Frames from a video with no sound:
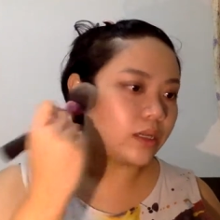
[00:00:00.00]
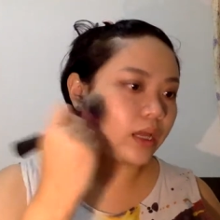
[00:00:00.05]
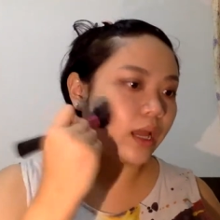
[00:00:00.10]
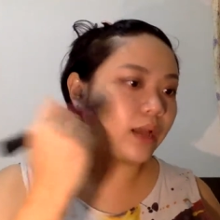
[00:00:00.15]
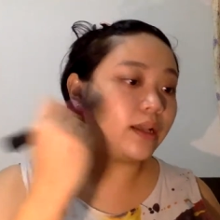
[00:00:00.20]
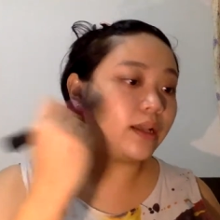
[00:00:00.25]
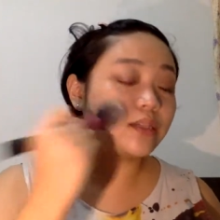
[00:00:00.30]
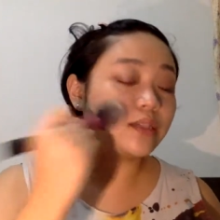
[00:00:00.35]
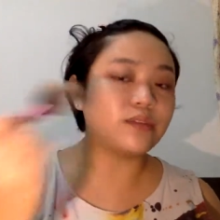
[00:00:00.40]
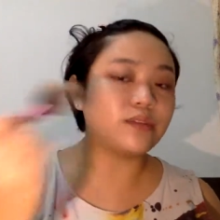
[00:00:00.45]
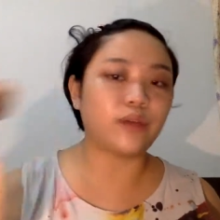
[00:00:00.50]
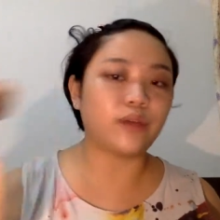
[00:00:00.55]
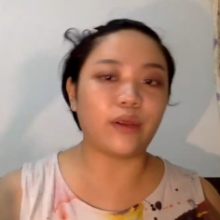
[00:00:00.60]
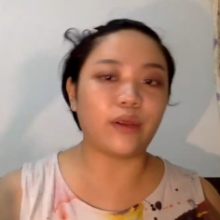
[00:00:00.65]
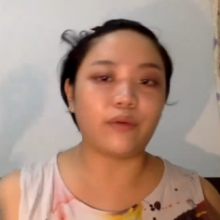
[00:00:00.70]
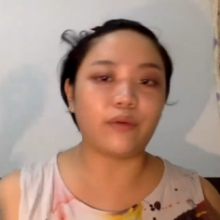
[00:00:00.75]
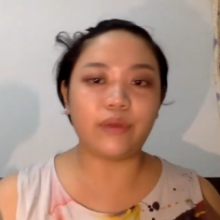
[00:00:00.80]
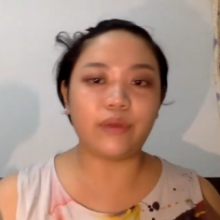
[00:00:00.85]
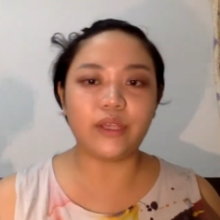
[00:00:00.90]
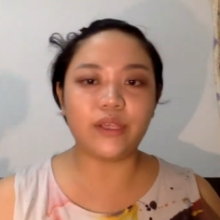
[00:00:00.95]
Unless you
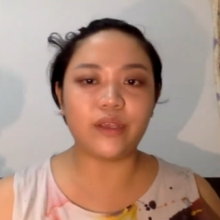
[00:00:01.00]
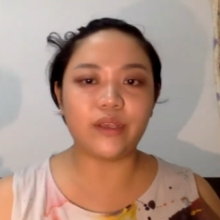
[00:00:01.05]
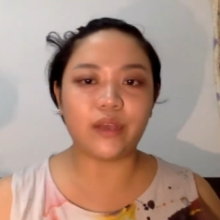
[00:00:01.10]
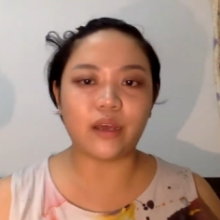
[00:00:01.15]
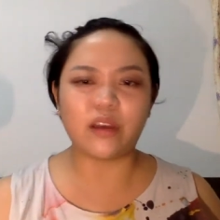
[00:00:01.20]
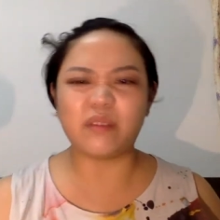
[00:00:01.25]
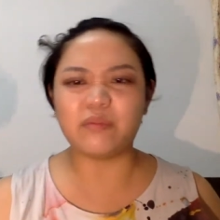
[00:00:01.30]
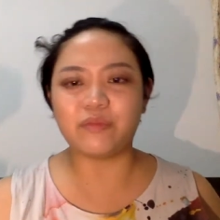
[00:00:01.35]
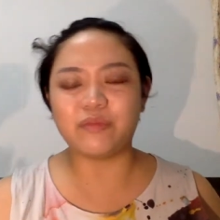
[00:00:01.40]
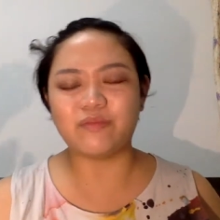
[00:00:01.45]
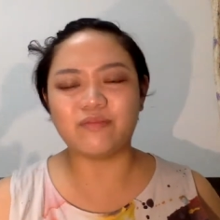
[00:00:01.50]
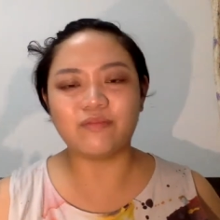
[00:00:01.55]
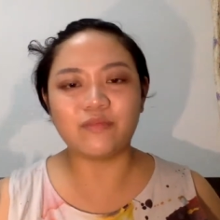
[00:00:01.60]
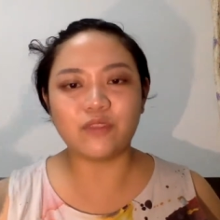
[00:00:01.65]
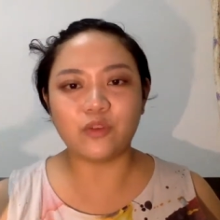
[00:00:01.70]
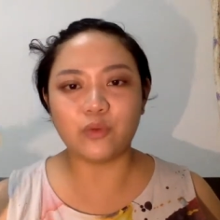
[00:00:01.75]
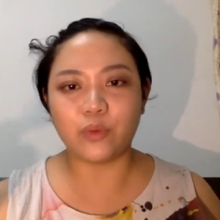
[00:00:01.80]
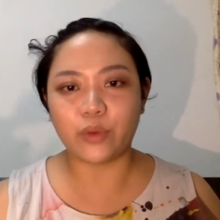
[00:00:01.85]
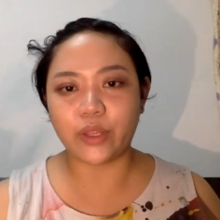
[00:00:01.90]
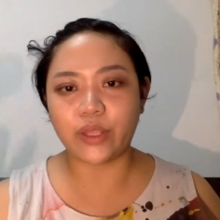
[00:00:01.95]
are really
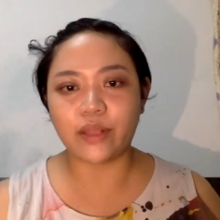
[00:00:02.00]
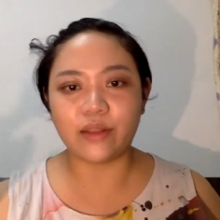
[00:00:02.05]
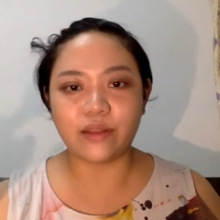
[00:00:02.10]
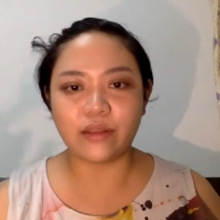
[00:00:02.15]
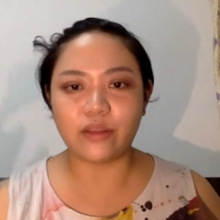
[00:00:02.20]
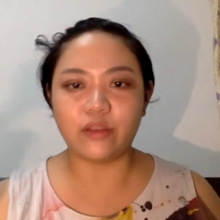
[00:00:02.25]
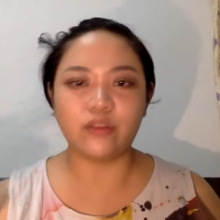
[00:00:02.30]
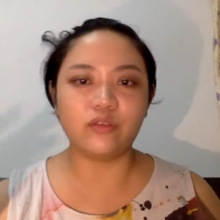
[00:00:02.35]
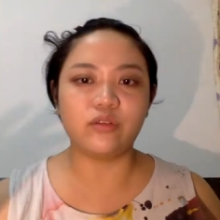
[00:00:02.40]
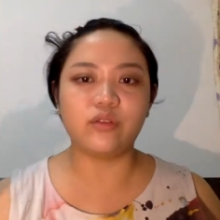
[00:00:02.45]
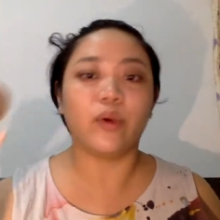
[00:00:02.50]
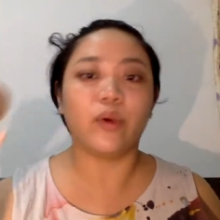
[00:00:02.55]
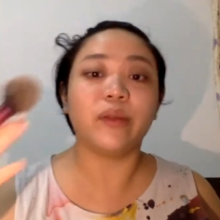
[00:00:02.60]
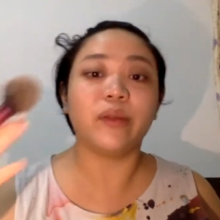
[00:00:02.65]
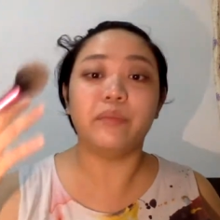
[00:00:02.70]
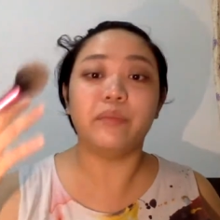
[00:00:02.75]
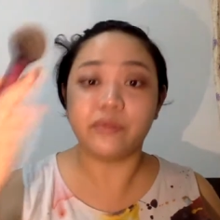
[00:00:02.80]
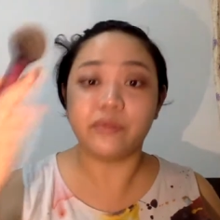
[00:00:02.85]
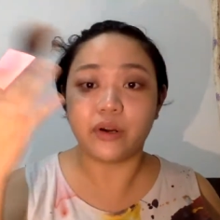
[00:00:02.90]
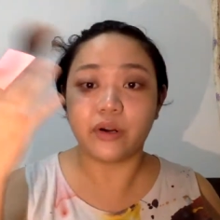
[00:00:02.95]
you want
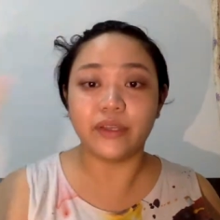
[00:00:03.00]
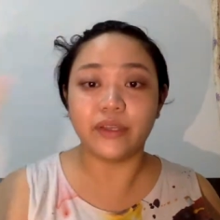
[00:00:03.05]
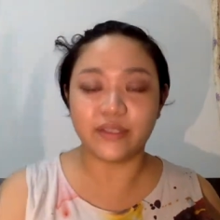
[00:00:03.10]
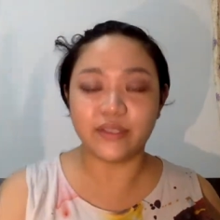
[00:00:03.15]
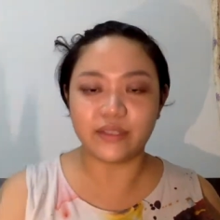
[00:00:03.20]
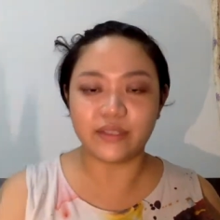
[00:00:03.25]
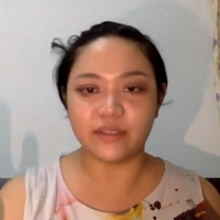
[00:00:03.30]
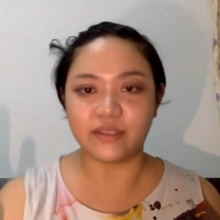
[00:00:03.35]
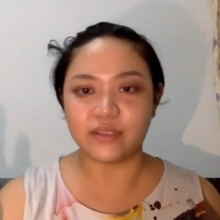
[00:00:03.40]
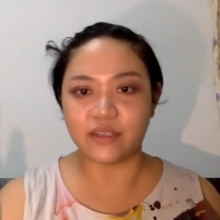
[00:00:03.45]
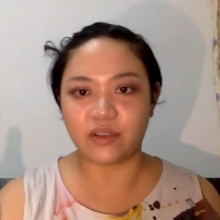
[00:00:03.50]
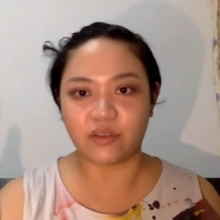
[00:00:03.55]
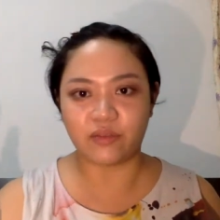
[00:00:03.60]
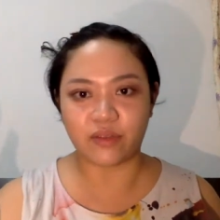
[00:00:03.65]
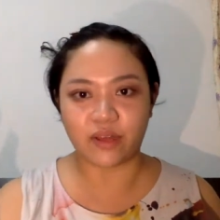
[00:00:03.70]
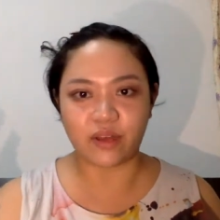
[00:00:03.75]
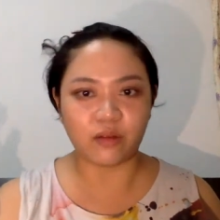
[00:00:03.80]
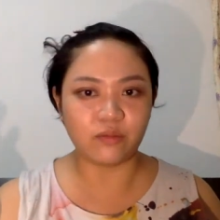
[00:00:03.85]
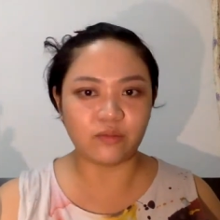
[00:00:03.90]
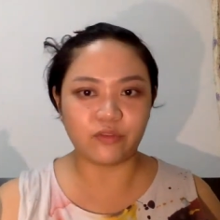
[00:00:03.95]
to bronze yourself
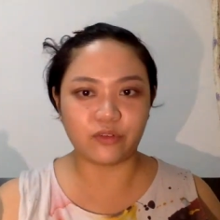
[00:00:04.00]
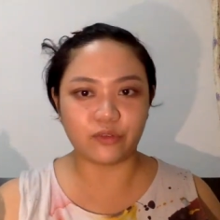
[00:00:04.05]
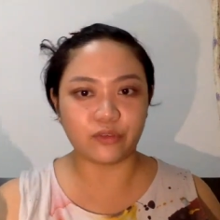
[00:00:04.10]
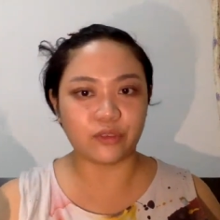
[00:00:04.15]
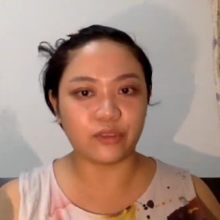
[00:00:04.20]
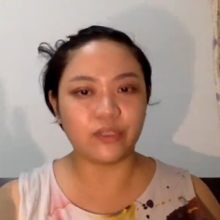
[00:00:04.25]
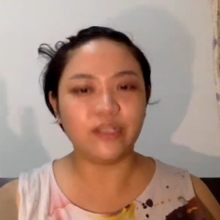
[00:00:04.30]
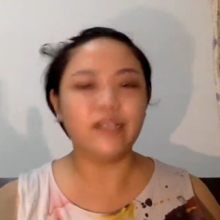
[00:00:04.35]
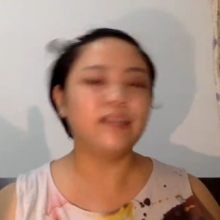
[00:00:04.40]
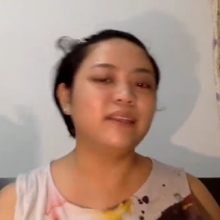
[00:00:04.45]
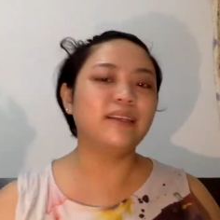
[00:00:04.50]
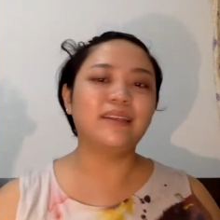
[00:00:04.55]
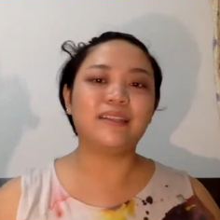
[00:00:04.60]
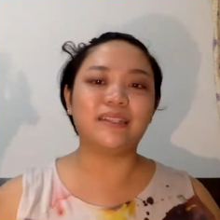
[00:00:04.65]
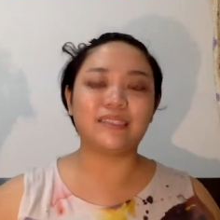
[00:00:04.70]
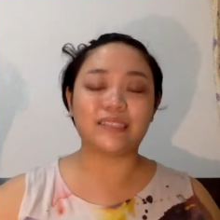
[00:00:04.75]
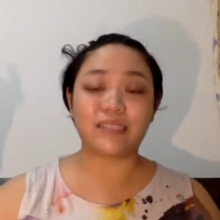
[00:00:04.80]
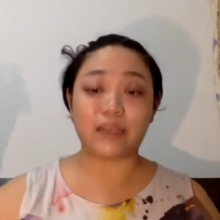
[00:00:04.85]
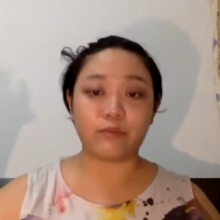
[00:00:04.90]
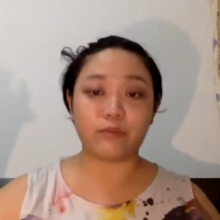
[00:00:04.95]
out for
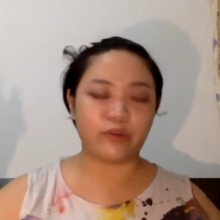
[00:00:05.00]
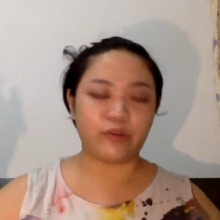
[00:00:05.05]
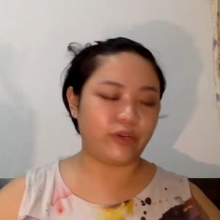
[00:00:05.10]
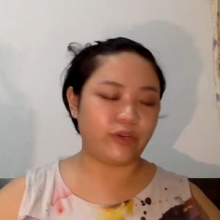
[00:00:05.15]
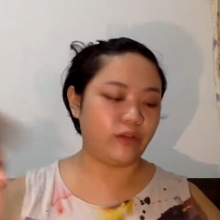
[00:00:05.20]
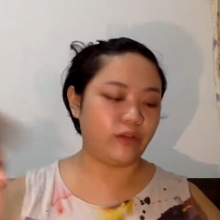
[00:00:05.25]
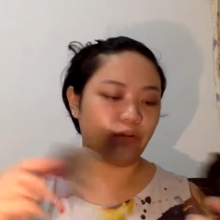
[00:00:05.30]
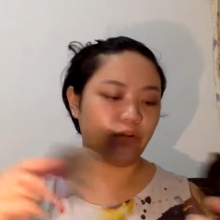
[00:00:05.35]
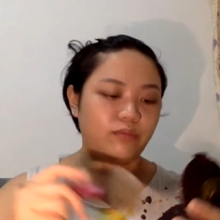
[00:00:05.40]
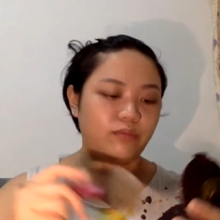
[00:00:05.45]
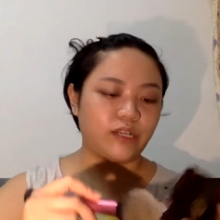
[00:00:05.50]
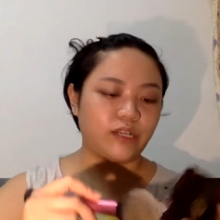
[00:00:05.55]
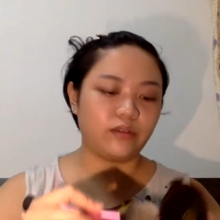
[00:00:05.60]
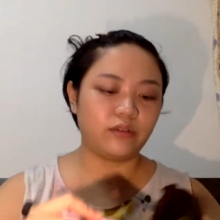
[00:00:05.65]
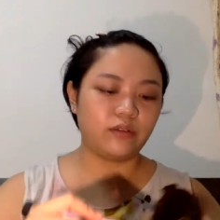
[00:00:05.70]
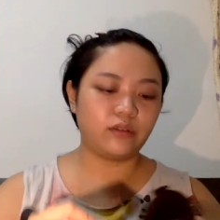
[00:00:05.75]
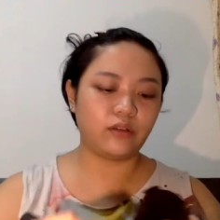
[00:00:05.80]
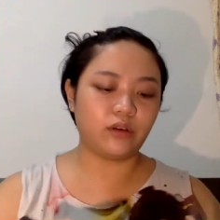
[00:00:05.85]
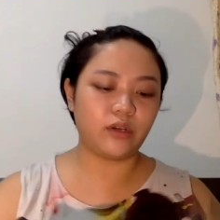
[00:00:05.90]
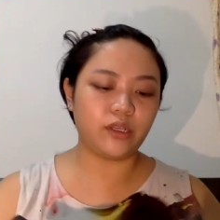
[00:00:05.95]
summery look,
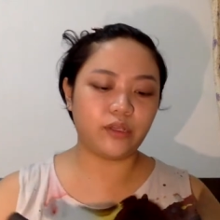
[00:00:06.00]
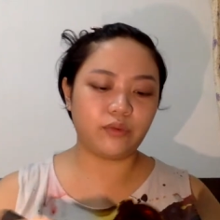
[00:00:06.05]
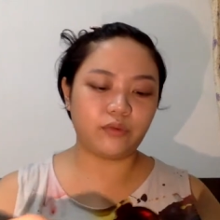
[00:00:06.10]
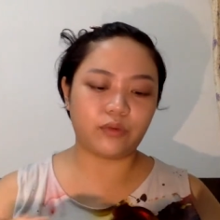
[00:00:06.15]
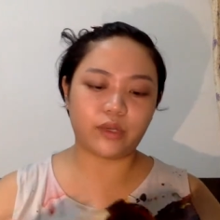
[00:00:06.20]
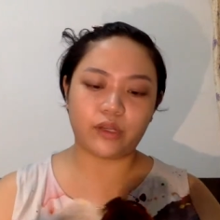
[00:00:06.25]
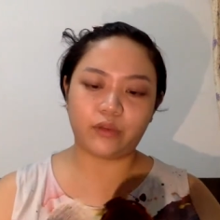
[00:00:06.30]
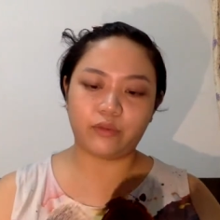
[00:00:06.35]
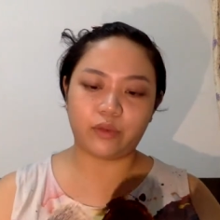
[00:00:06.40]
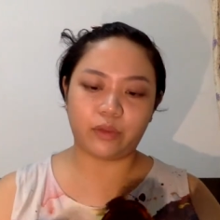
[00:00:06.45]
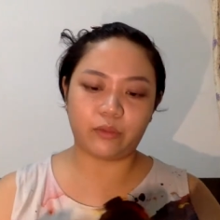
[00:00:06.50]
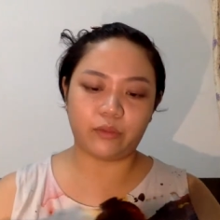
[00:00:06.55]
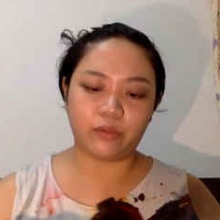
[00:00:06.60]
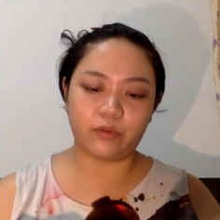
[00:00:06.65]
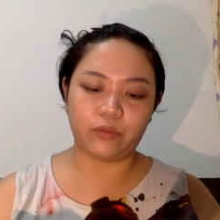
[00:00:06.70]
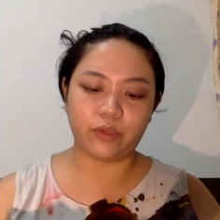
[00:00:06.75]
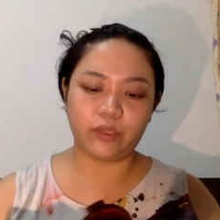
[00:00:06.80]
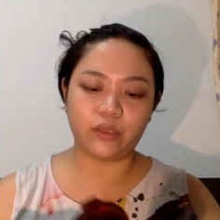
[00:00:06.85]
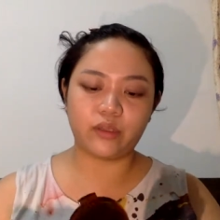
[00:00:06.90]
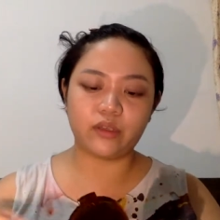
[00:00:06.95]
but not what I'm
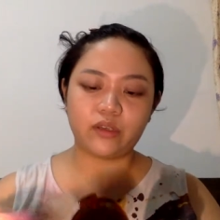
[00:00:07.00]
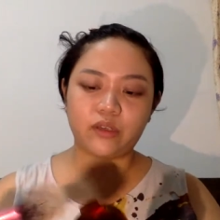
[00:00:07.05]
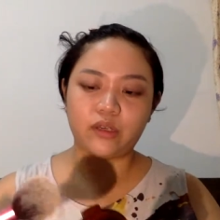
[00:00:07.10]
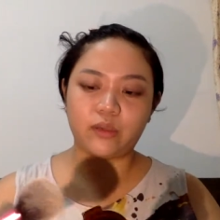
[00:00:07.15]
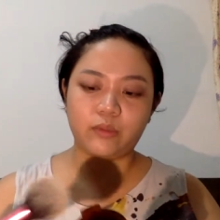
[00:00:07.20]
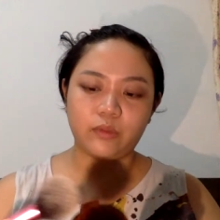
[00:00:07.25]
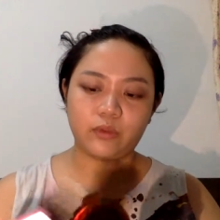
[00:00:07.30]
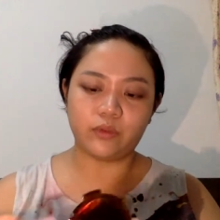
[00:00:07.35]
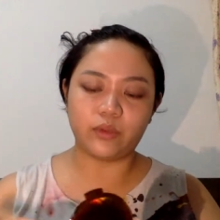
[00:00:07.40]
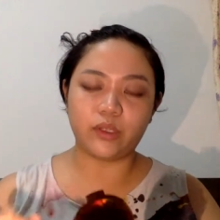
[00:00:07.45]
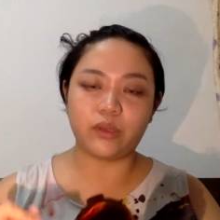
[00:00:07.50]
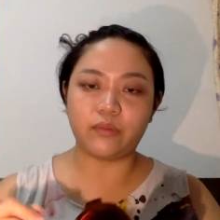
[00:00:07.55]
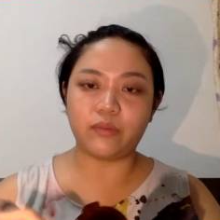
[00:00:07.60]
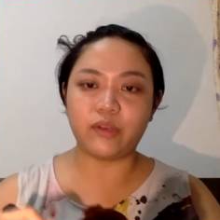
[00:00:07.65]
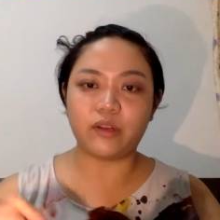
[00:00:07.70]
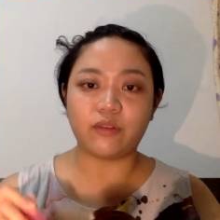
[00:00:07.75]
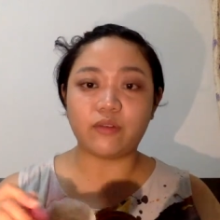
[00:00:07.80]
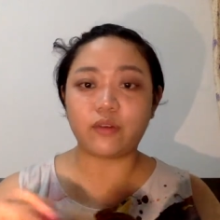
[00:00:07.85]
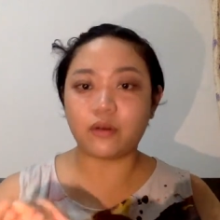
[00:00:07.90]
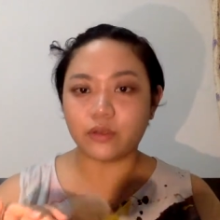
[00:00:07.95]
doing here. I'm doing a
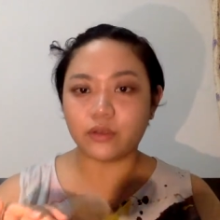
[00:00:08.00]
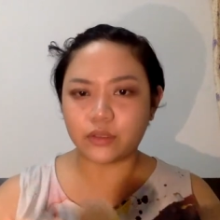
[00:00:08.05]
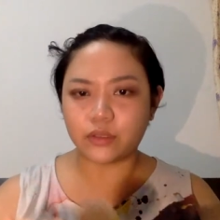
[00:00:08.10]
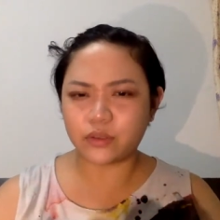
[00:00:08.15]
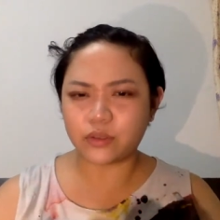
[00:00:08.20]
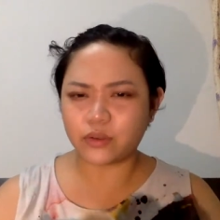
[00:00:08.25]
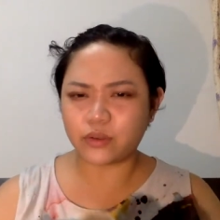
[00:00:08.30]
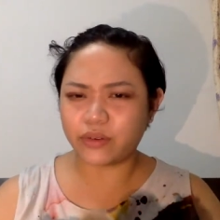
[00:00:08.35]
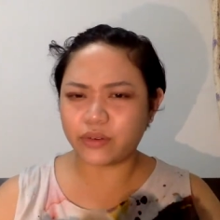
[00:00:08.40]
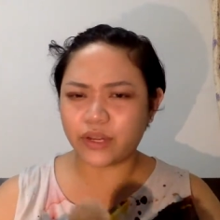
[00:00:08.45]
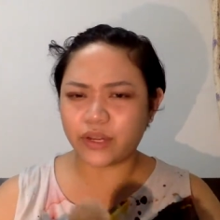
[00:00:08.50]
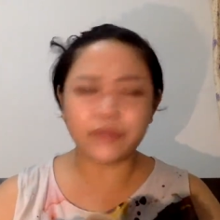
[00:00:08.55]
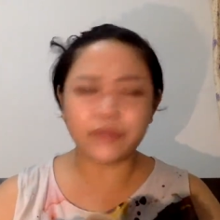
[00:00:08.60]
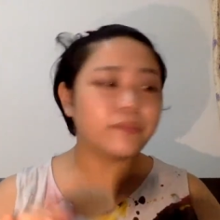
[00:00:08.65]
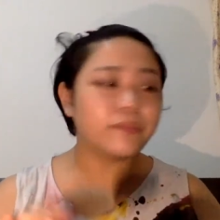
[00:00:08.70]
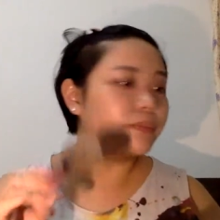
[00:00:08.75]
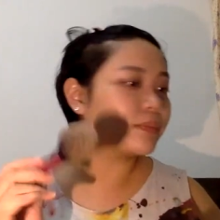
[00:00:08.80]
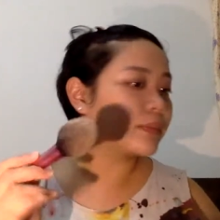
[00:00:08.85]
bit of contouring.